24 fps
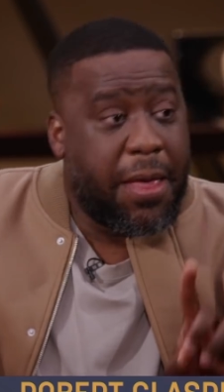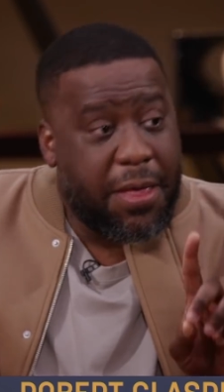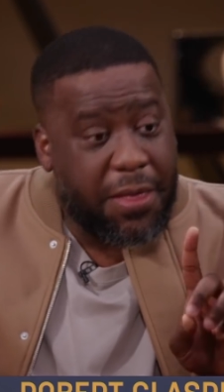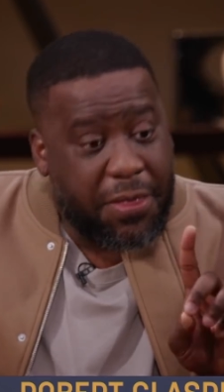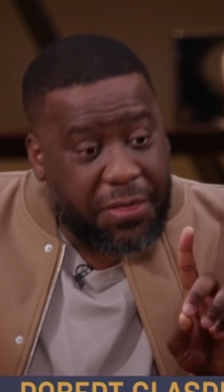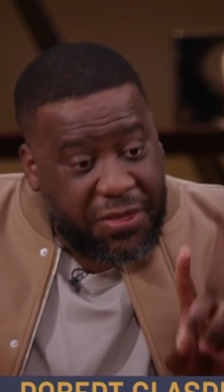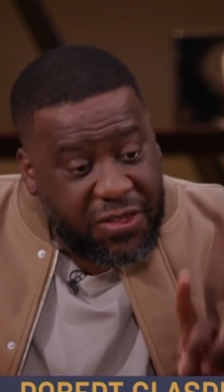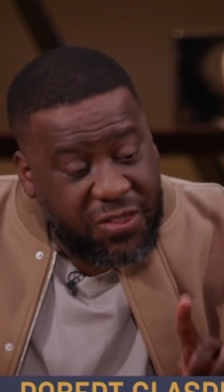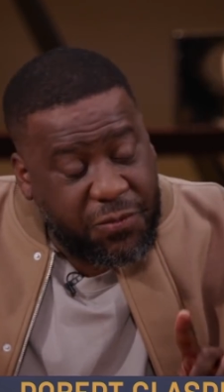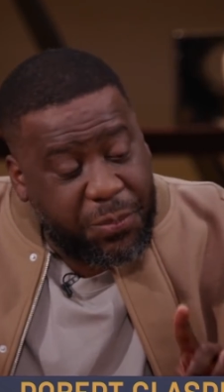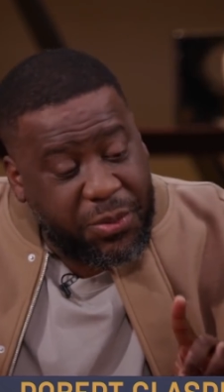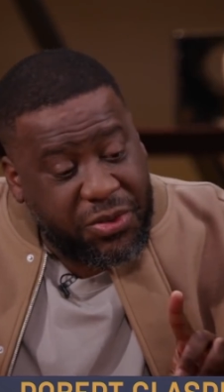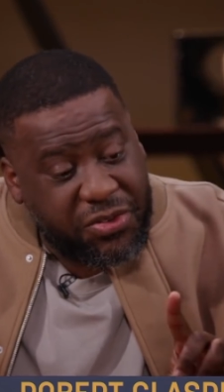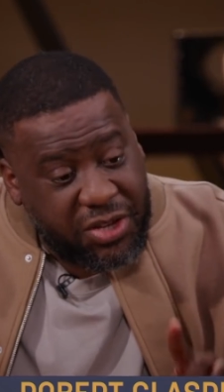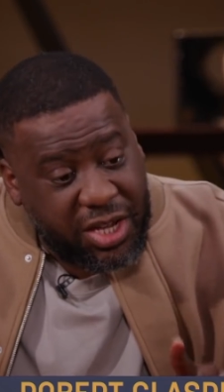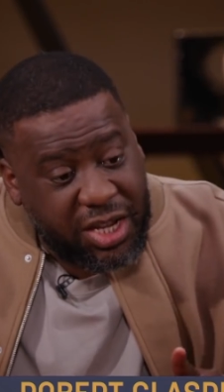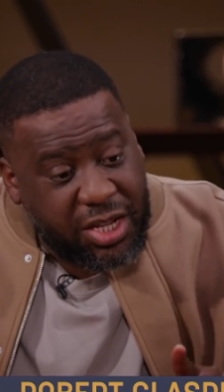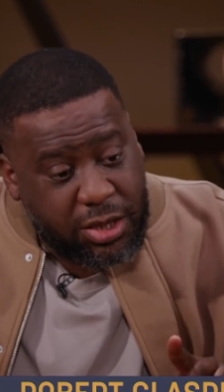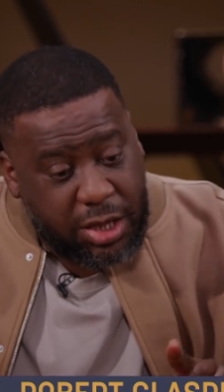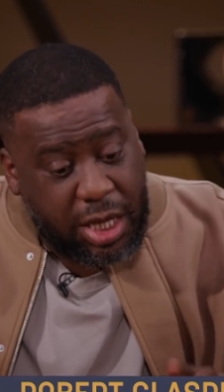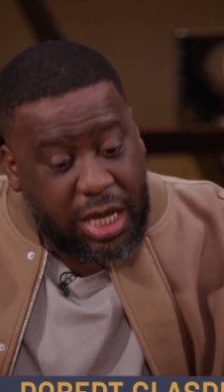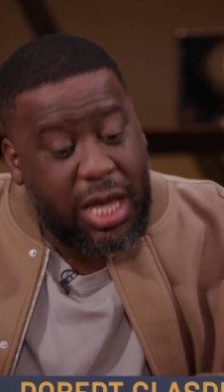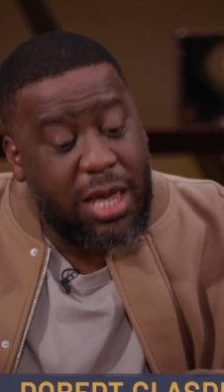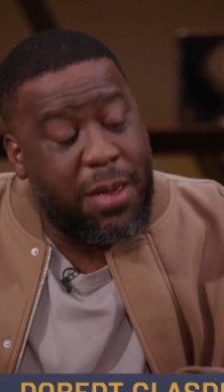This
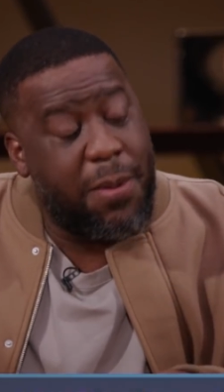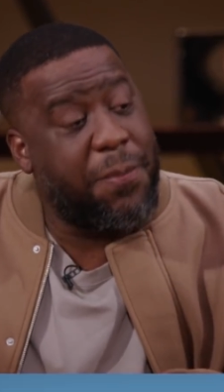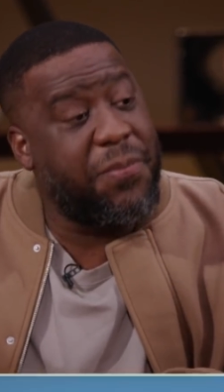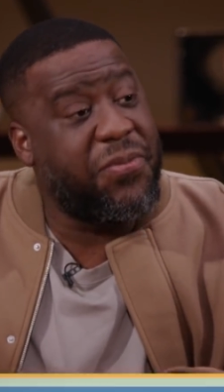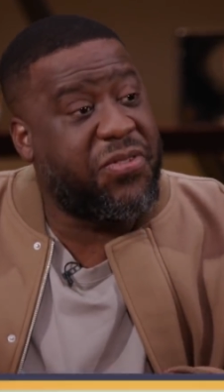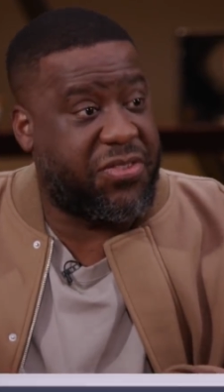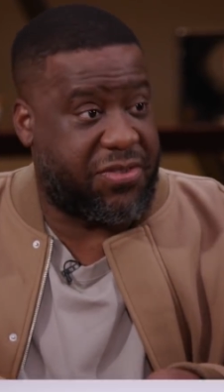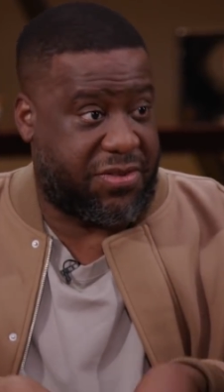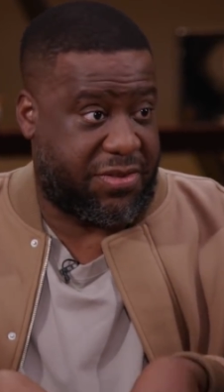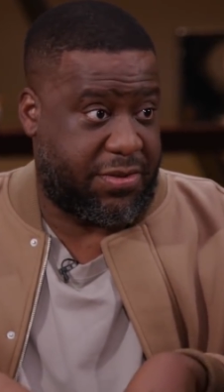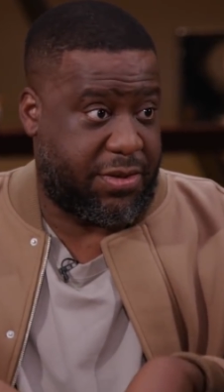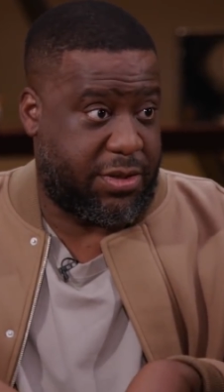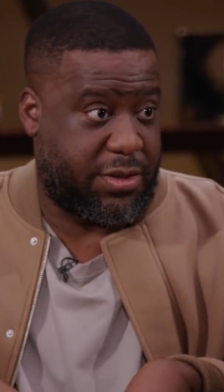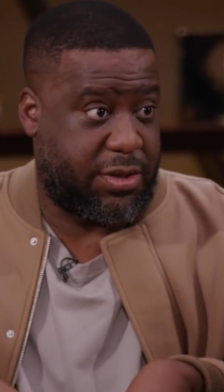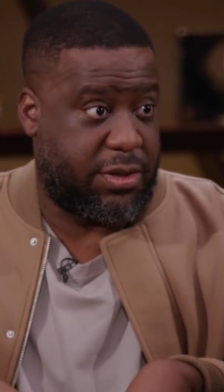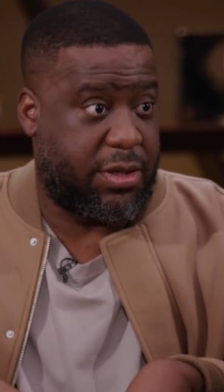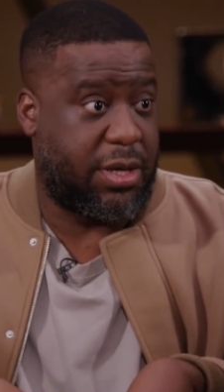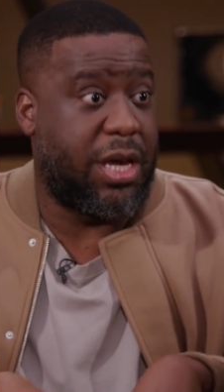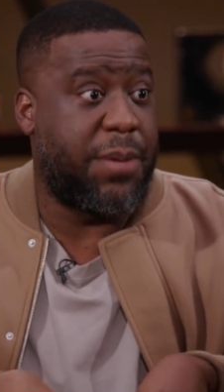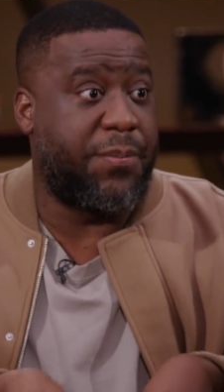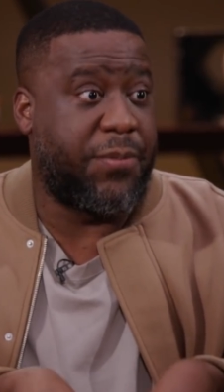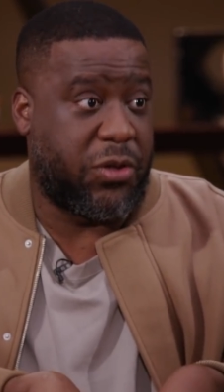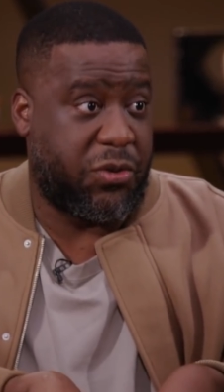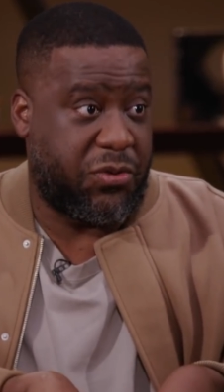particular
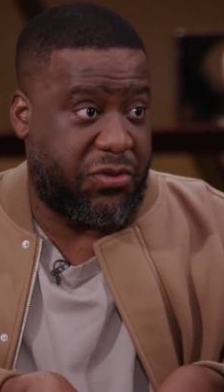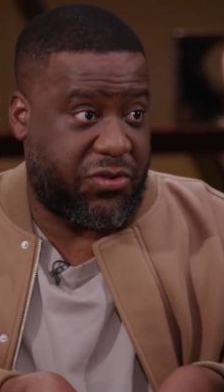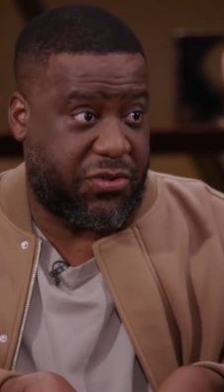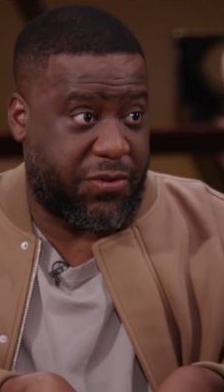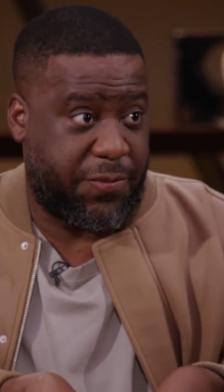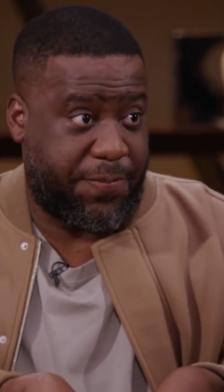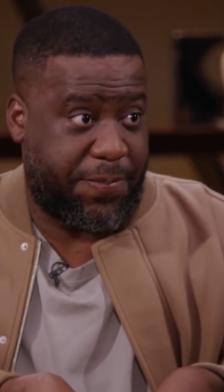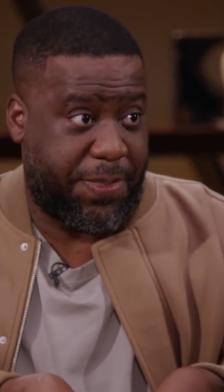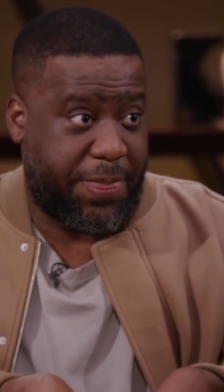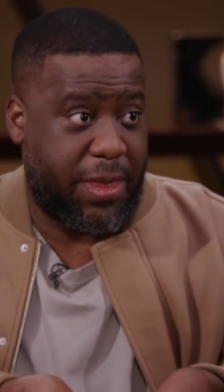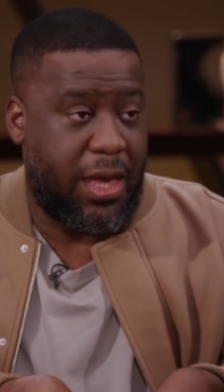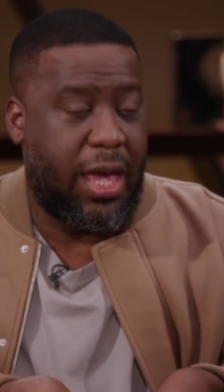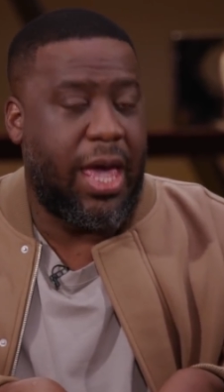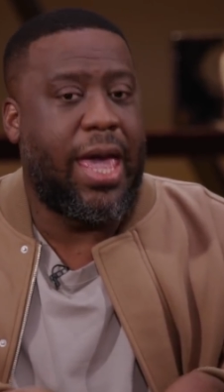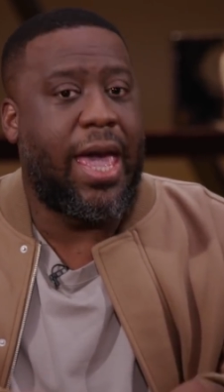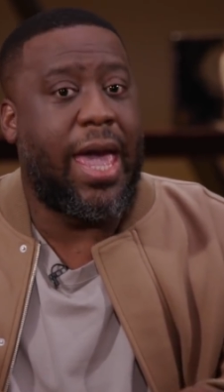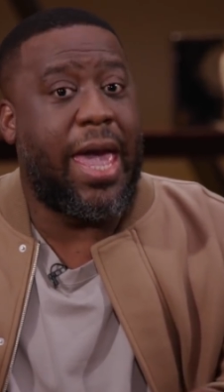hymnals. Okay.